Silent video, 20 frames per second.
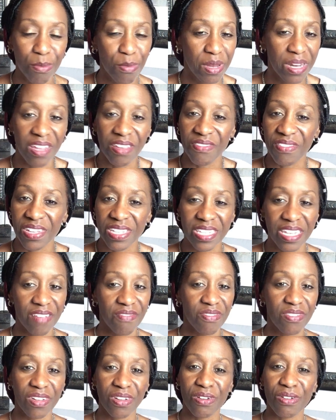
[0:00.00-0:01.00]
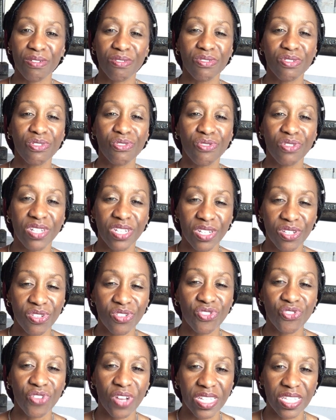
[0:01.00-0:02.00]
many of us have learned to
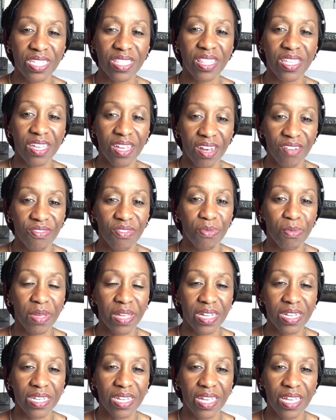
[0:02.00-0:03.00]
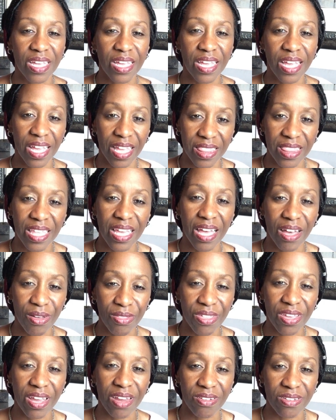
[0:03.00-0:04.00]
distrust the government and the
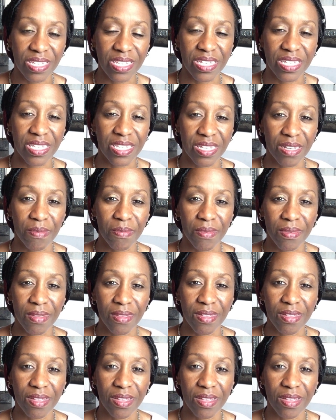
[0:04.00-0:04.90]
healthcare system.